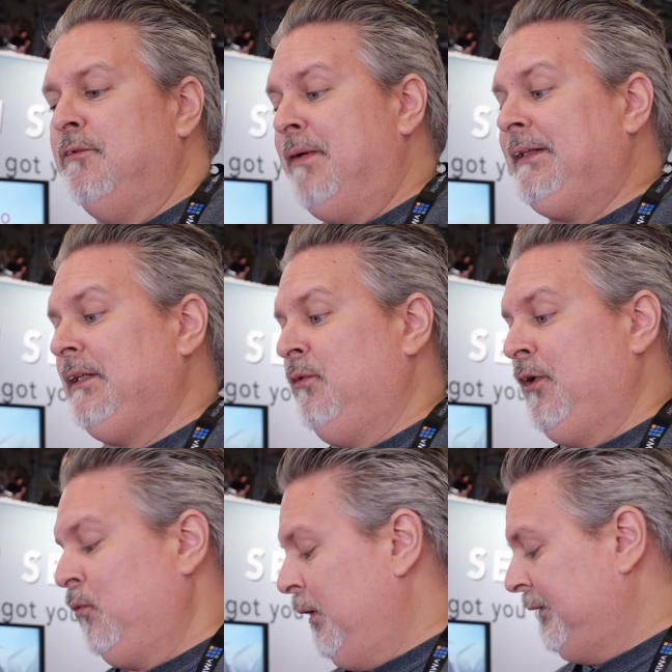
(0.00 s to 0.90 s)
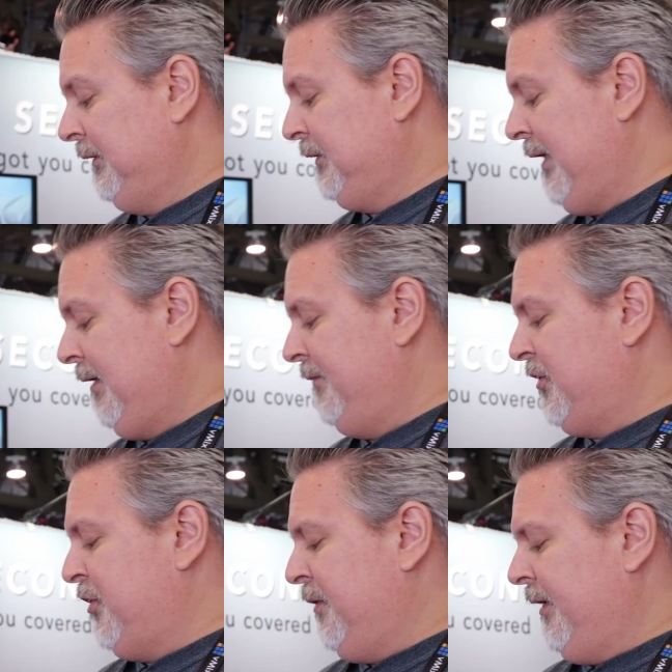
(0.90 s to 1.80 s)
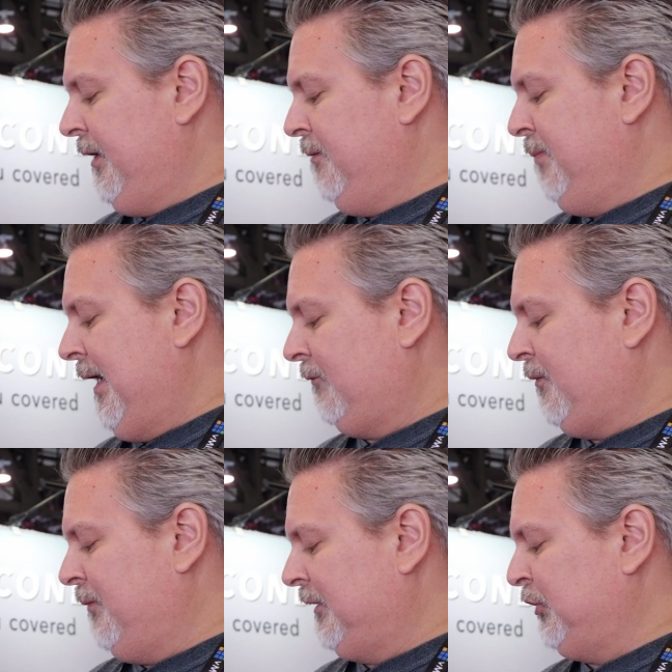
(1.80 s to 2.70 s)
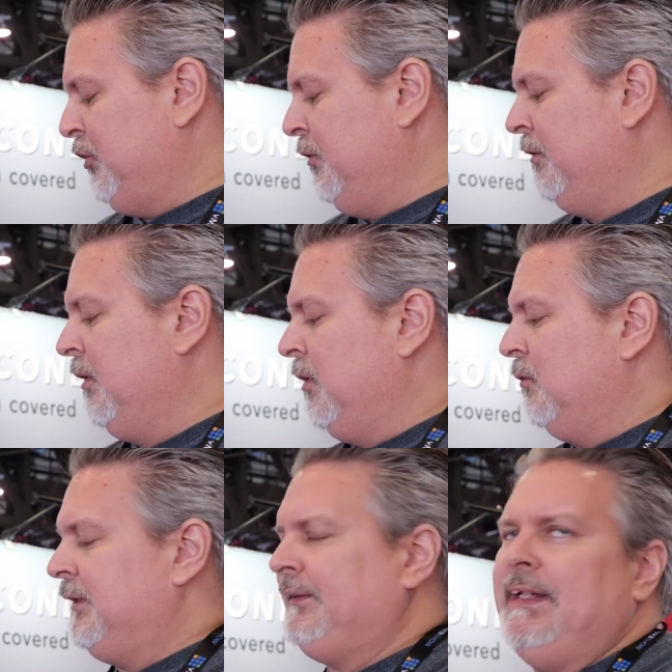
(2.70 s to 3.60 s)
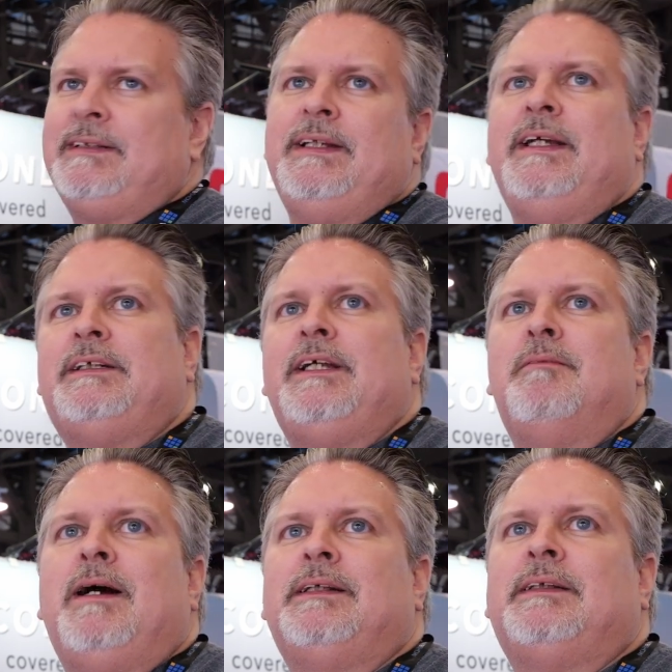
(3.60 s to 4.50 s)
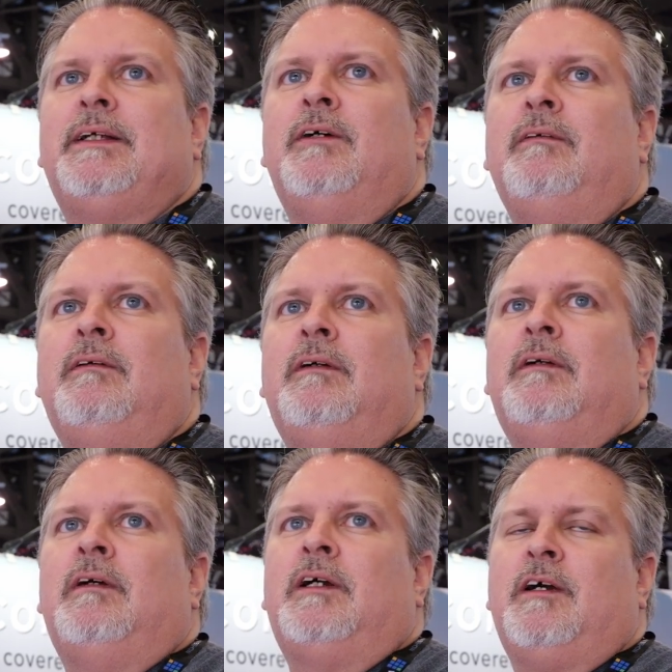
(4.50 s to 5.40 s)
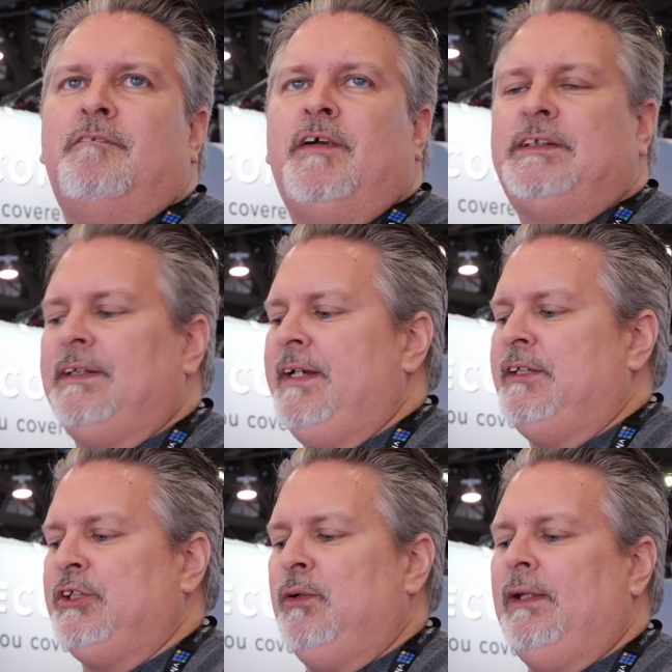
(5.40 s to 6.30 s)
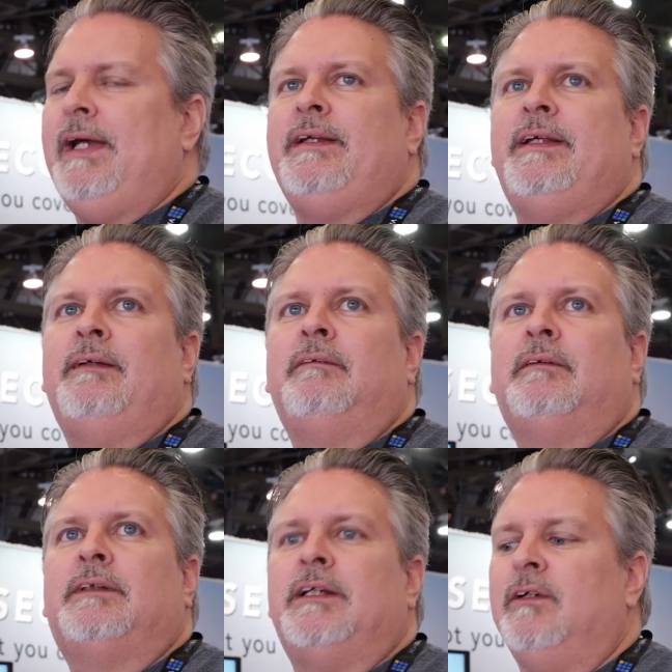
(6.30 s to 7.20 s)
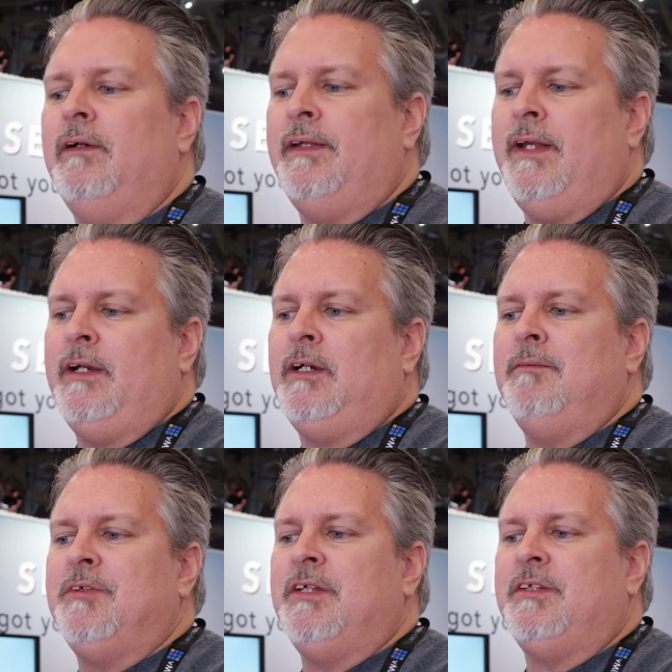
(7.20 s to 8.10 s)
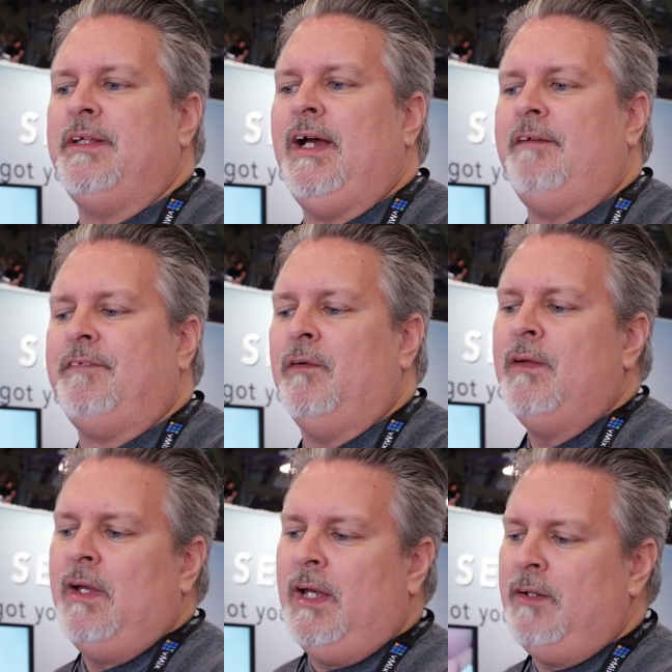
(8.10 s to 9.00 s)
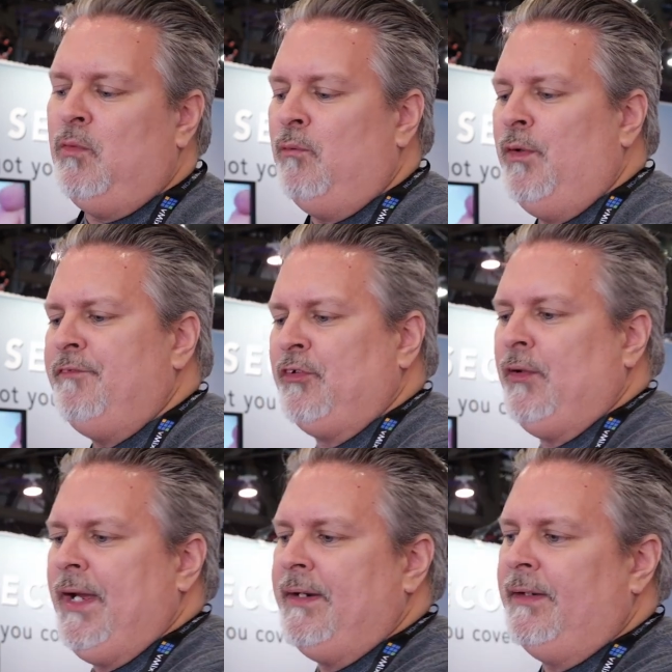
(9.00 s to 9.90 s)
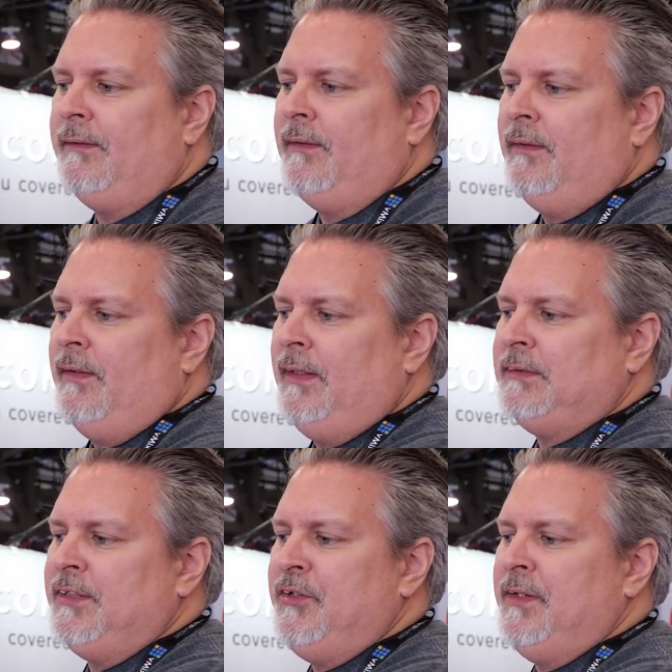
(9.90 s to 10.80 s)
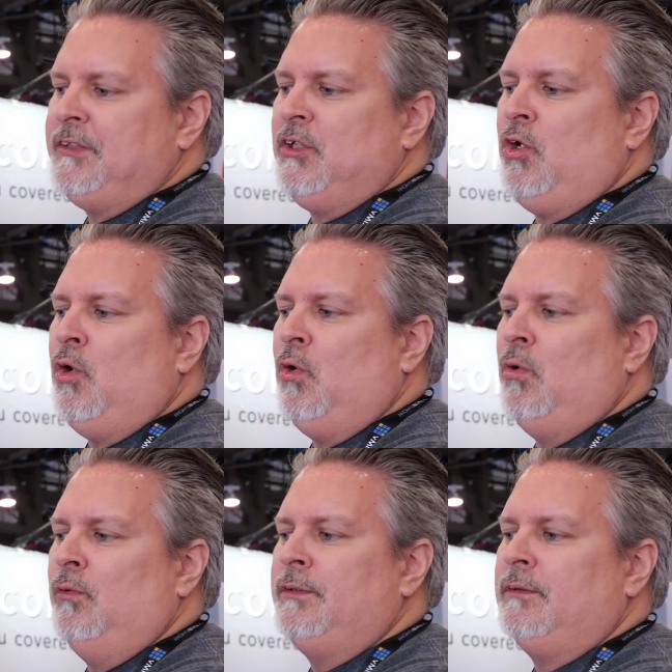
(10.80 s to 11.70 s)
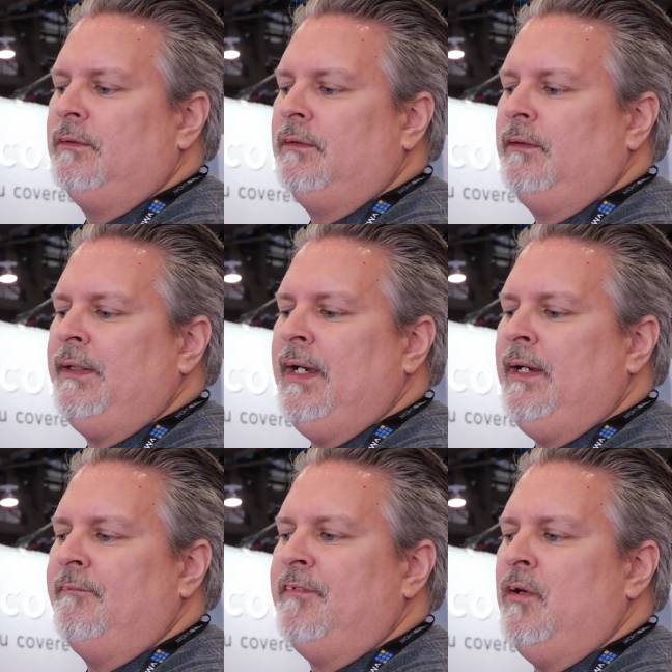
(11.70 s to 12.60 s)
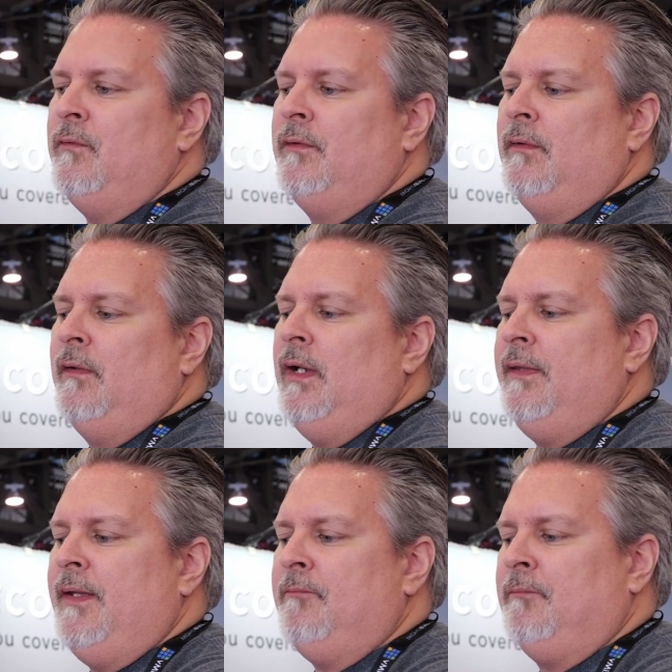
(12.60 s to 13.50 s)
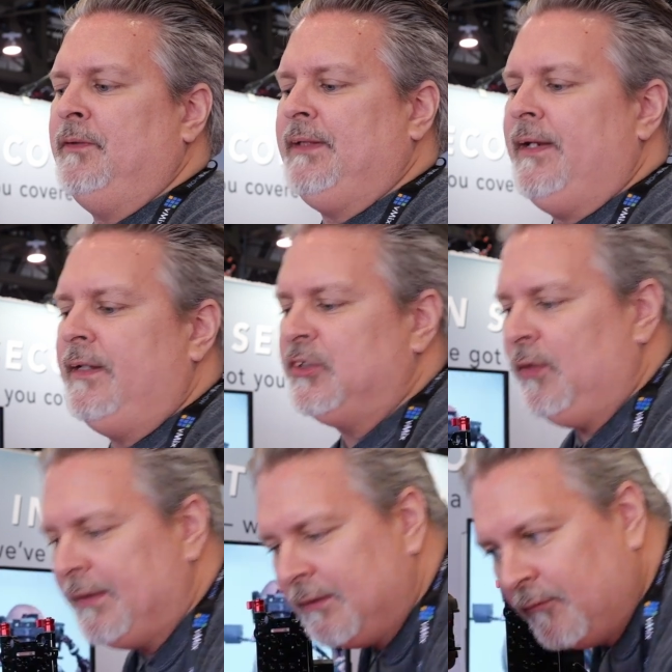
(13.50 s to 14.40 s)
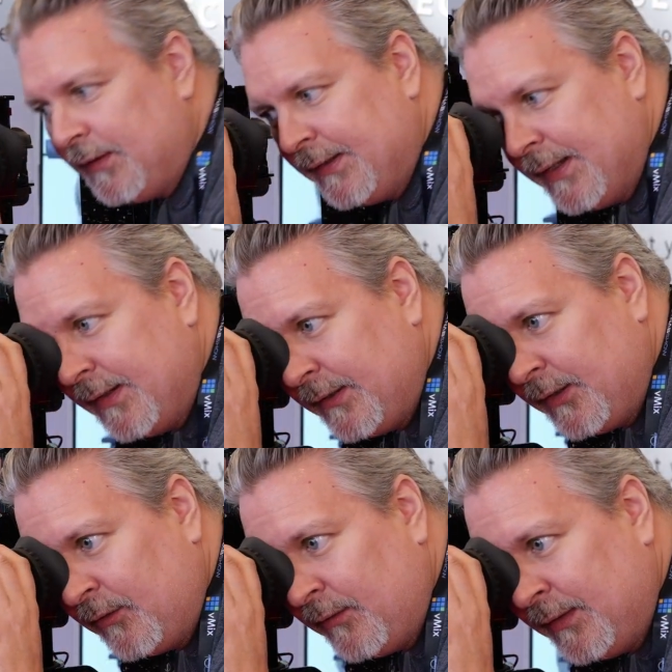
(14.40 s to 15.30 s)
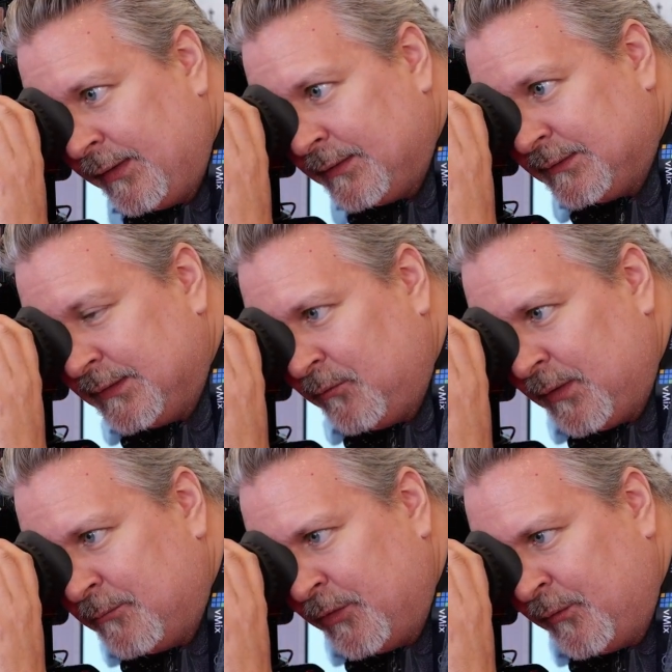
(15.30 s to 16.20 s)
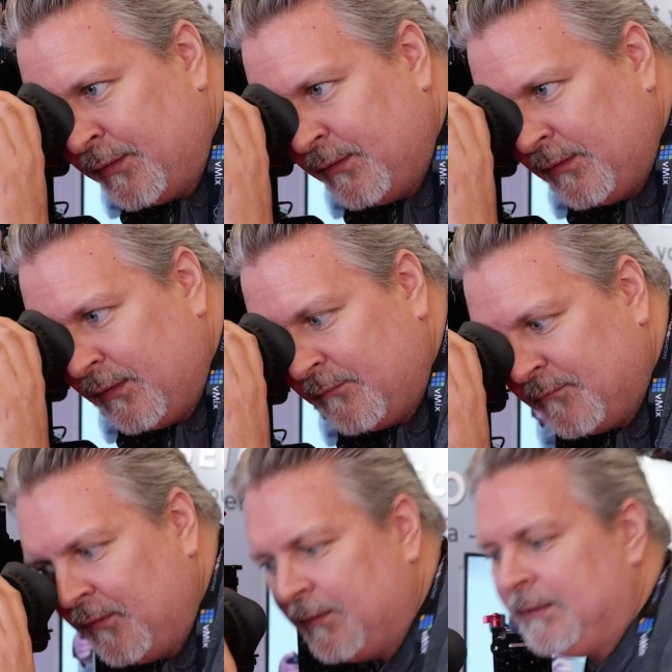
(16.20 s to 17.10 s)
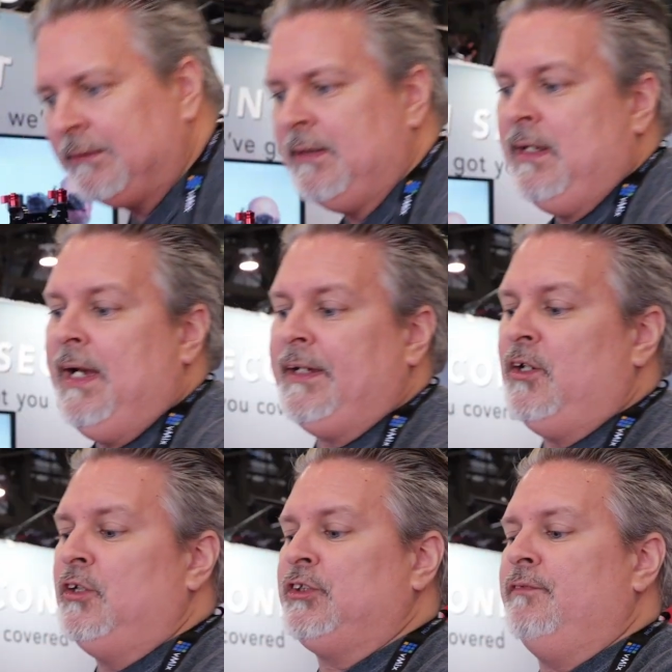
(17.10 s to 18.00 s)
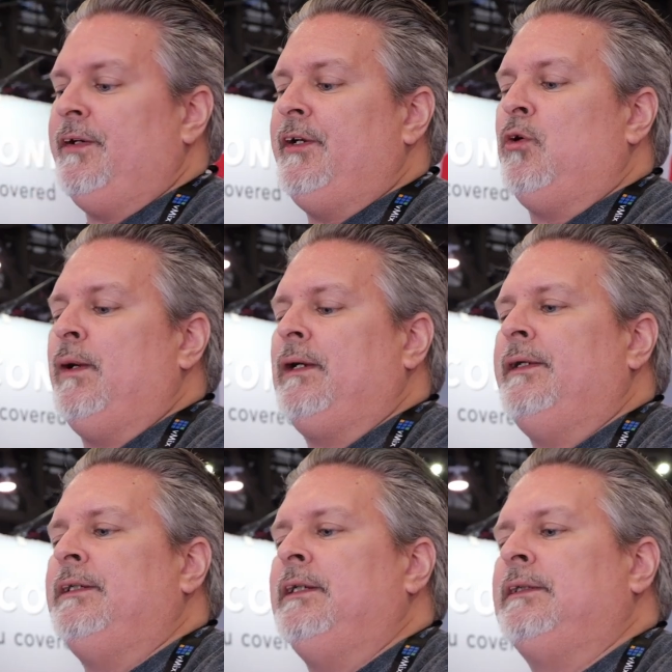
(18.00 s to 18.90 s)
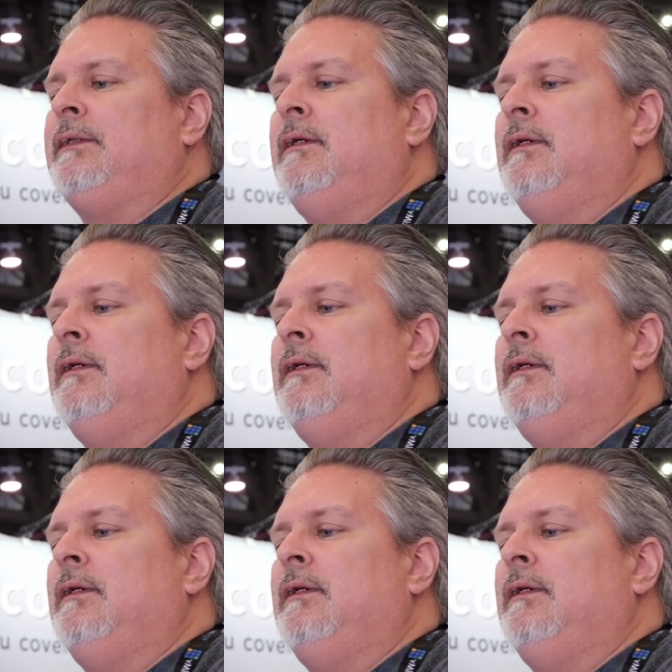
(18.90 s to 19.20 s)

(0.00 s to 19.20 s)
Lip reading: basically what it works is you have this unit in the back from Accsoon, which takes the HDMI signal, converts it into a lightning signal, and then it comes into the iPhone. And then what we've created is a unit to hold the iPhone and then put that in, so I can really get in here and I can see what I'm doing and focus. I can also very quickly just